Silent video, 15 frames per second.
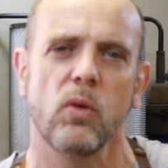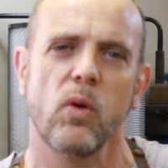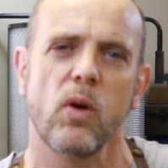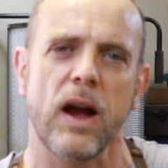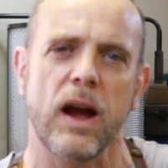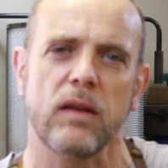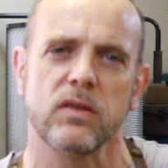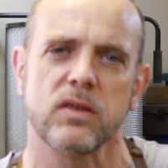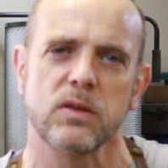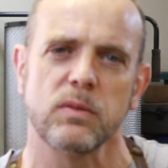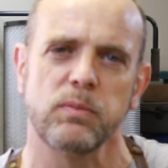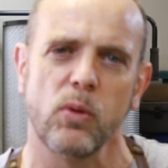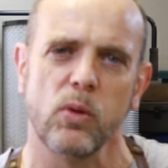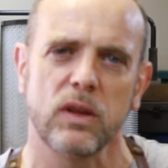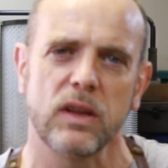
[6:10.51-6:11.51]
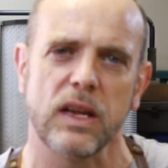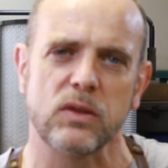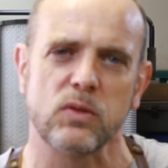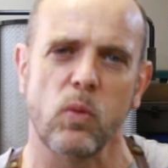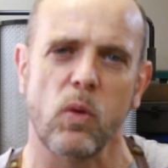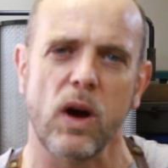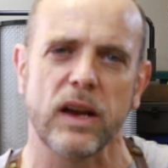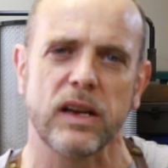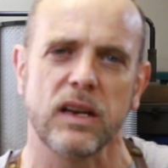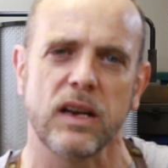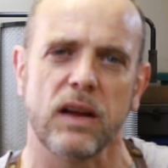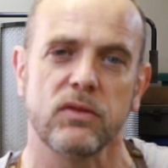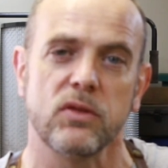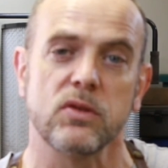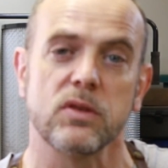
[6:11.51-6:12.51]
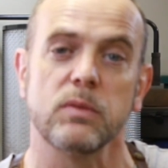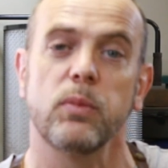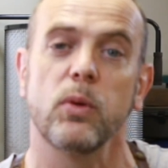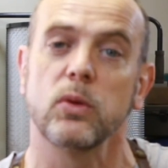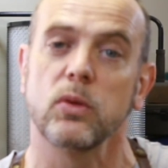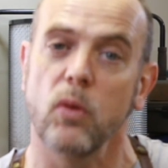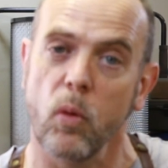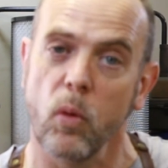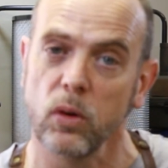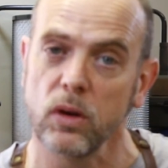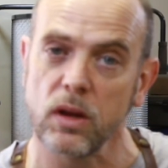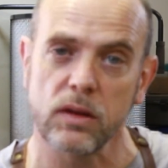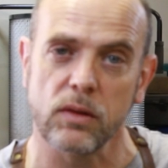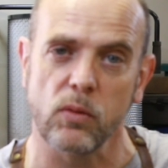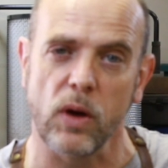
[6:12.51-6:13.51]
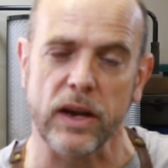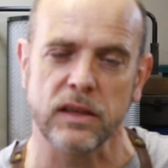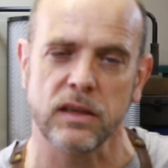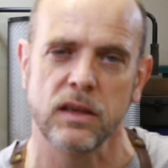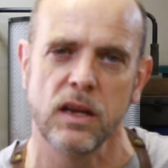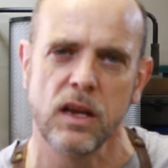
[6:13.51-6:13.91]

or have a support that's wide enough to support all of the weight